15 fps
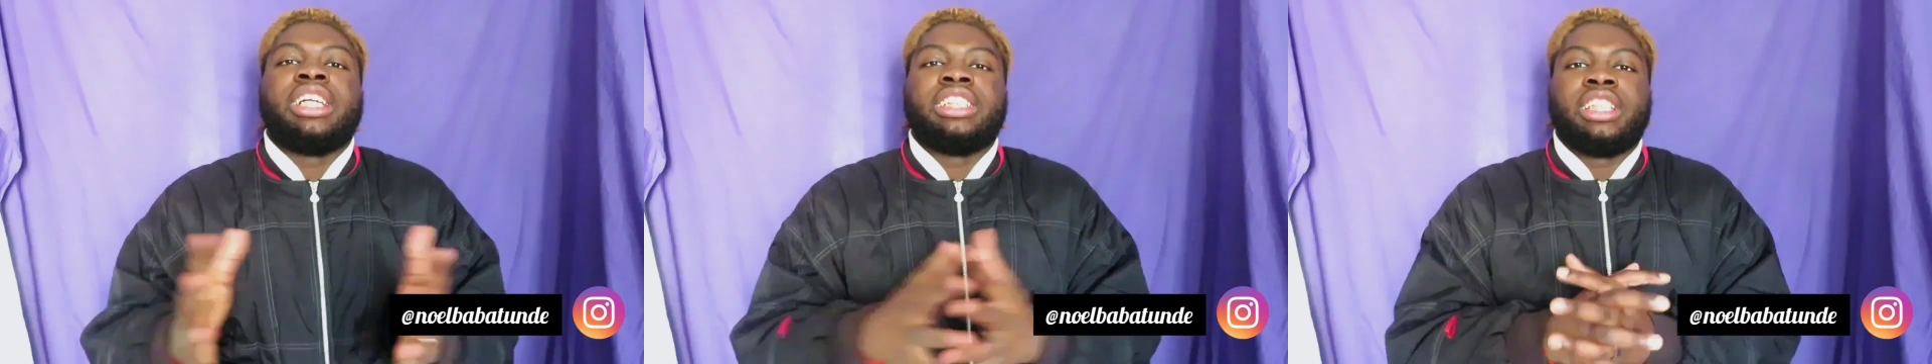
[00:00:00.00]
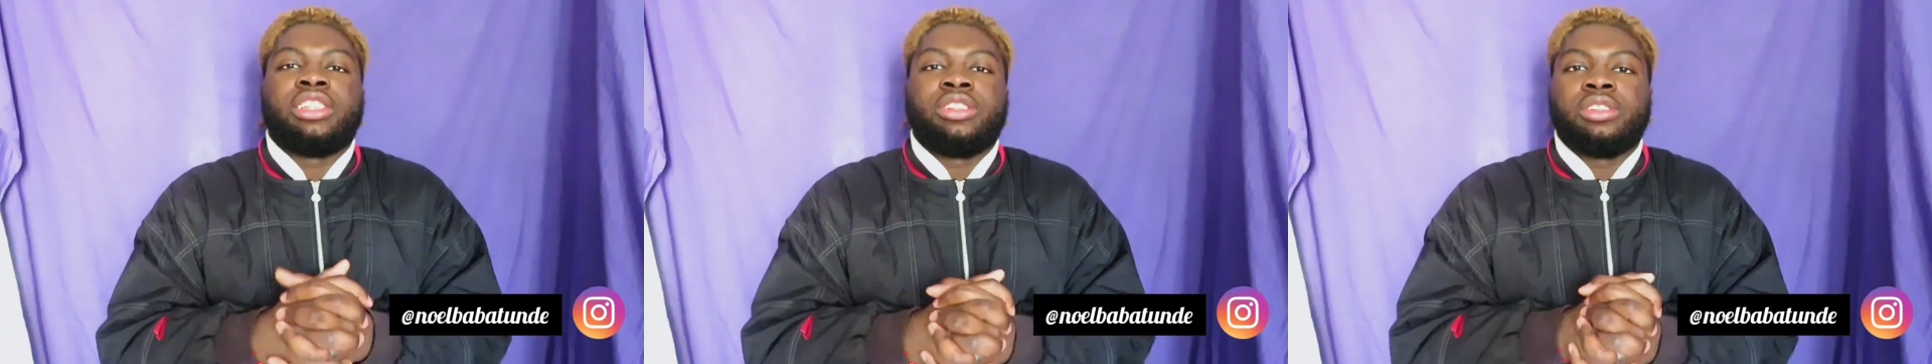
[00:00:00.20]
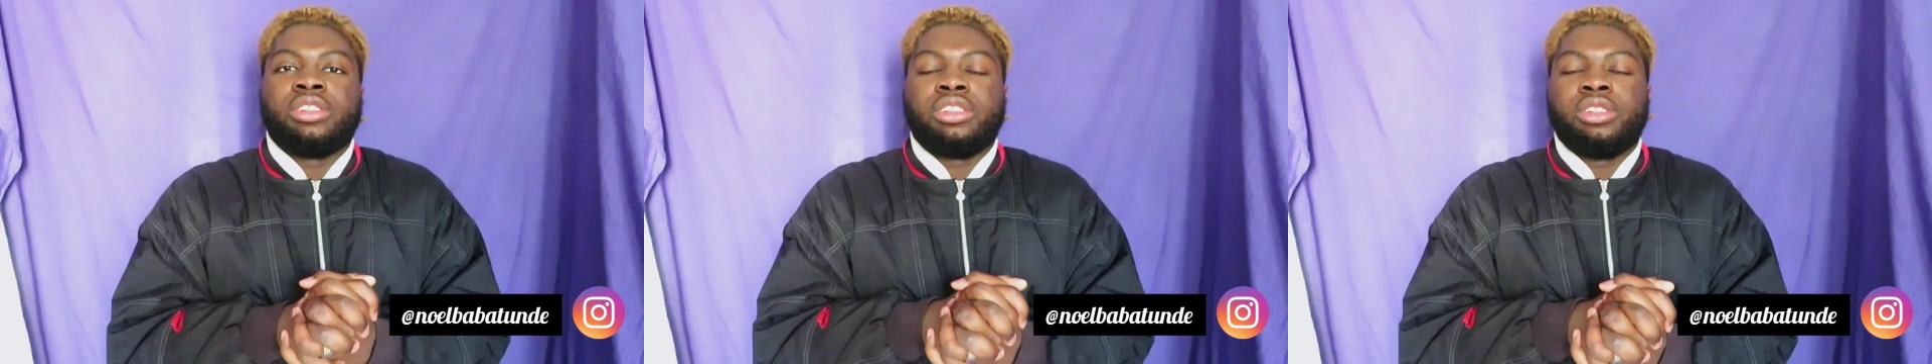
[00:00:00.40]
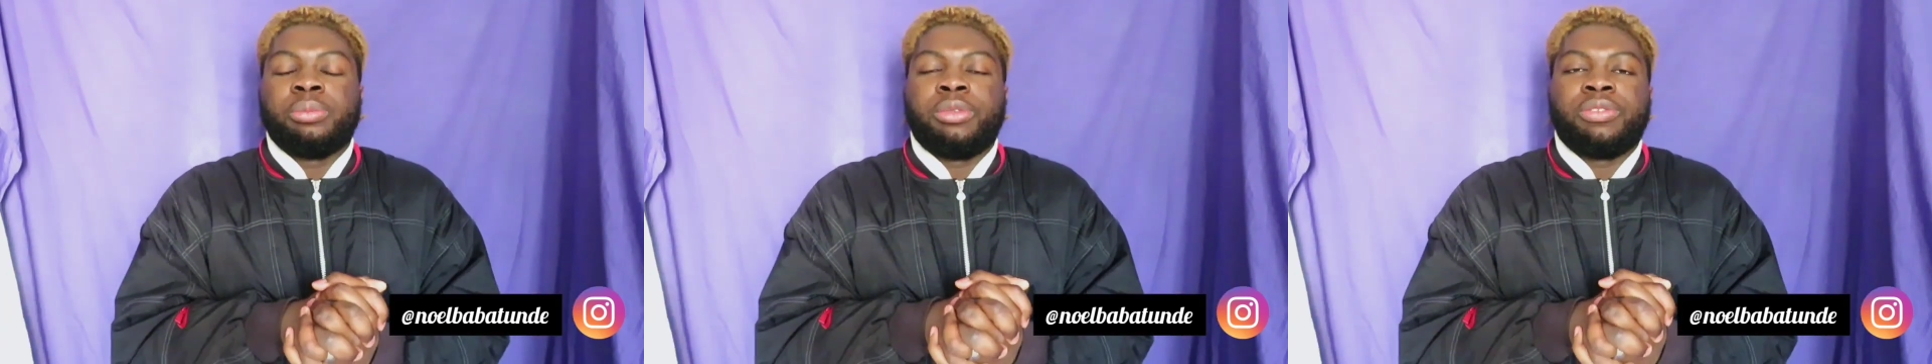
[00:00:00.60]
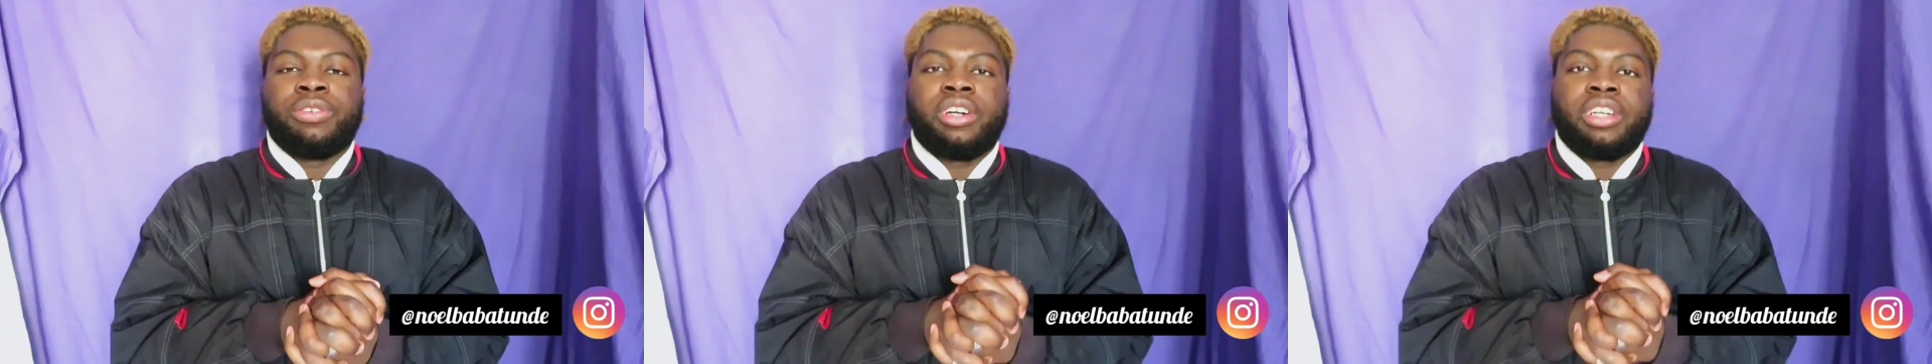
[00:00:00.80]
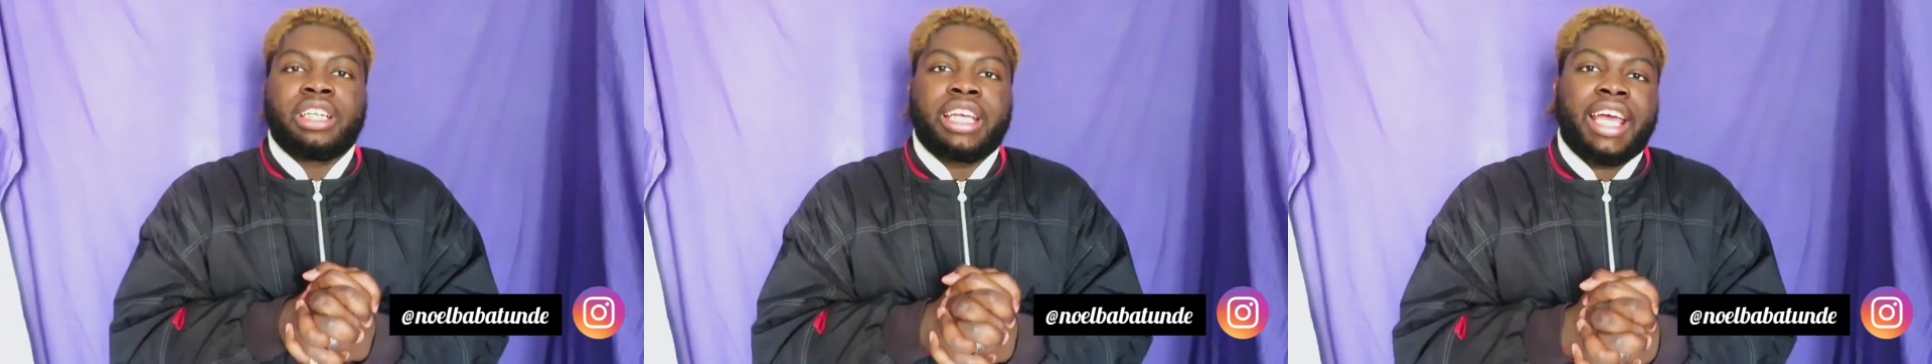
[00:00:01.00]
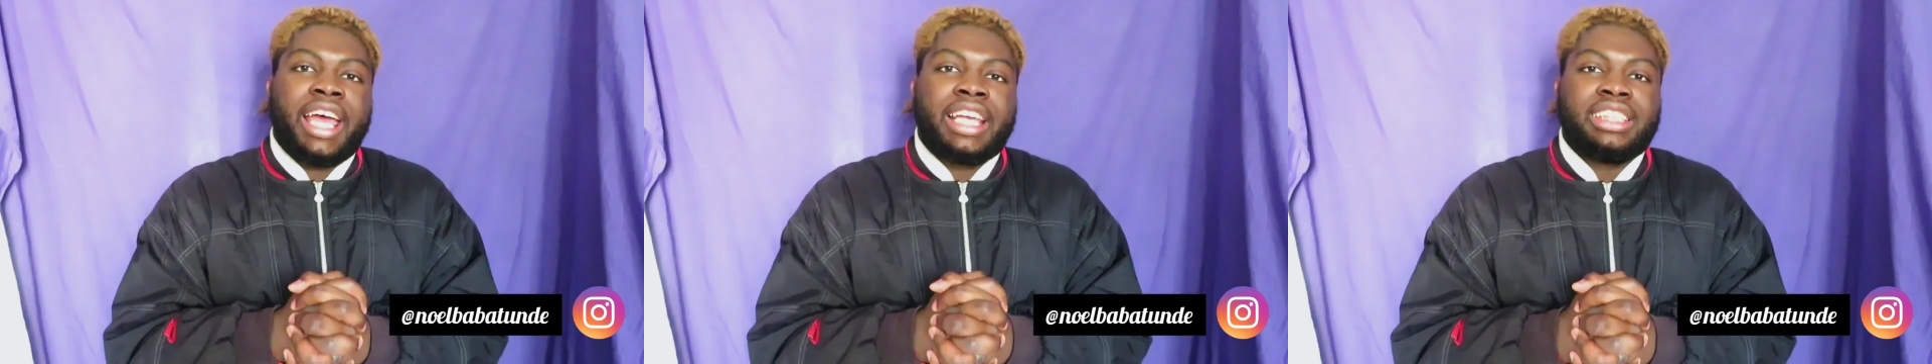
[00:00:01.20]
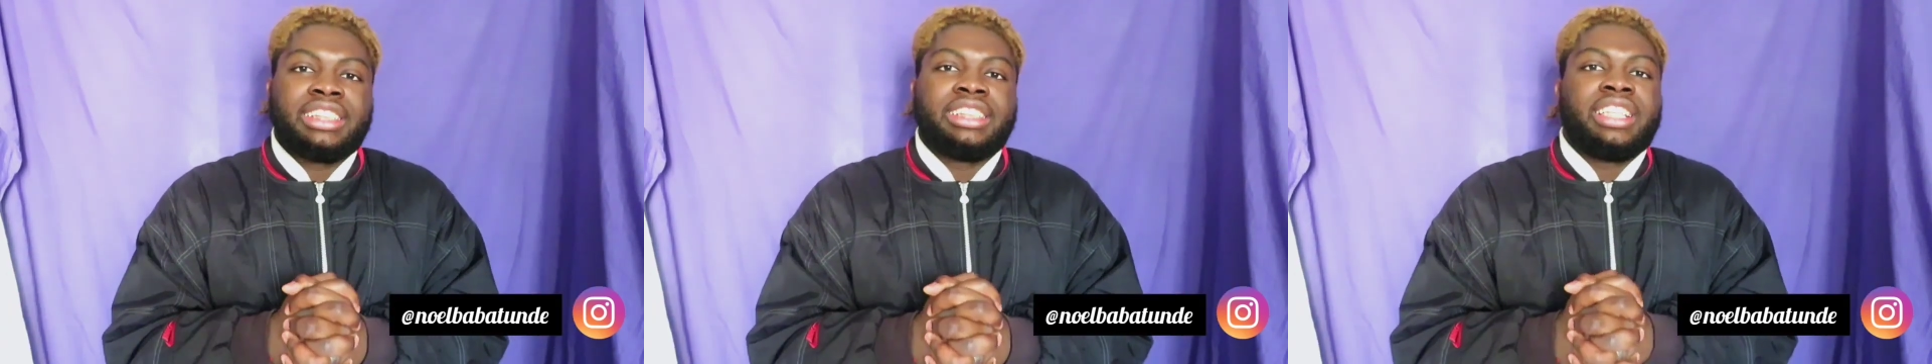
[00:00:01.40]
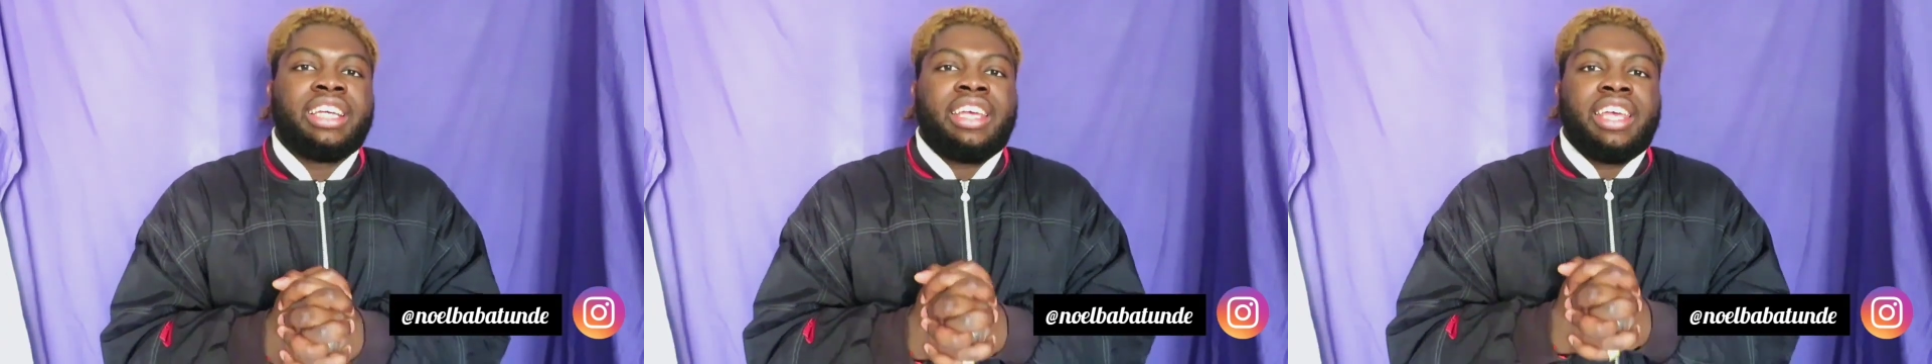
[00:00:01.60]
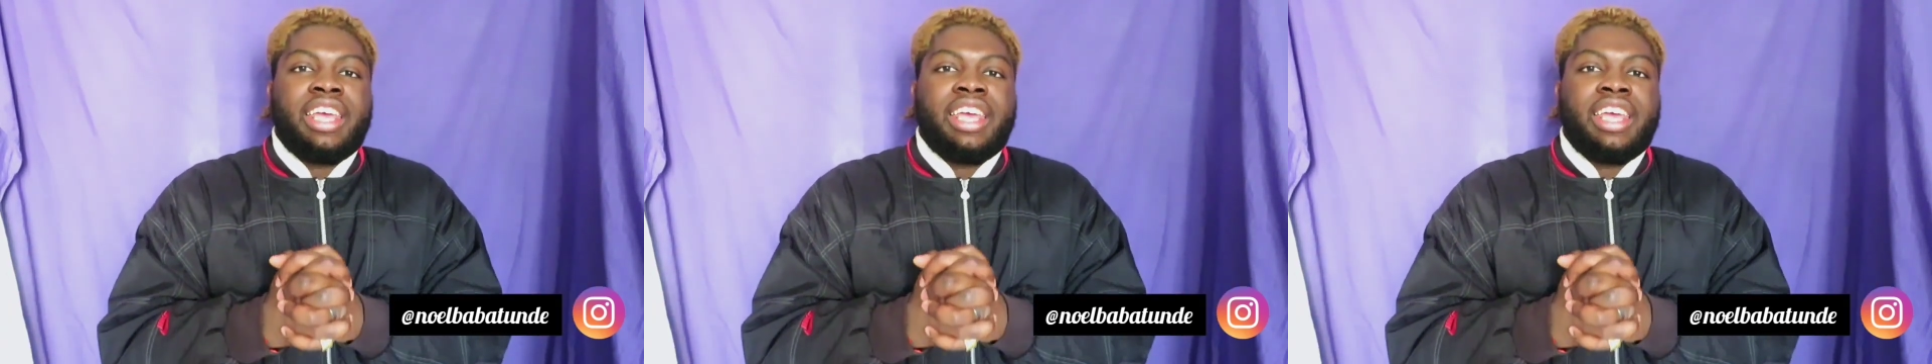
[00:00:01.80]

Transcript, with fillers: as I told you before guys